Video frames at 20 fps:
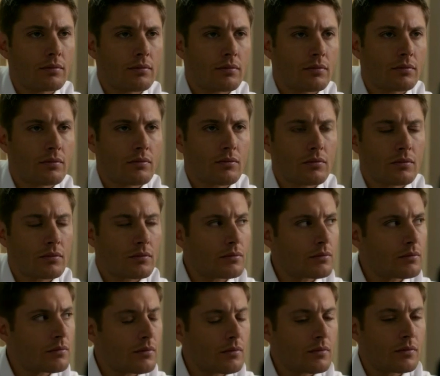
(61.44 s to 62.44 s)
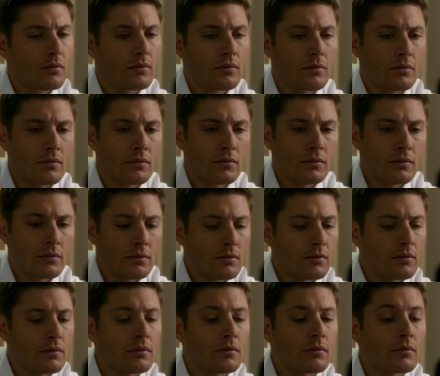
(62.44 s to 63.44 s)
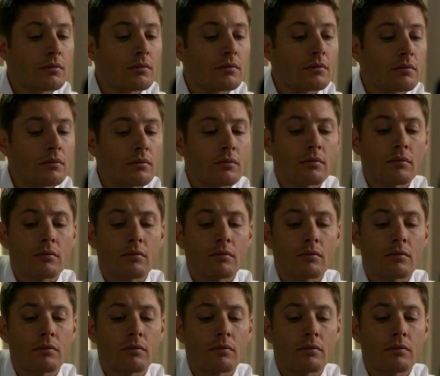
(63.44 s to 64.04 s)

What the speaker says: (no one is talking)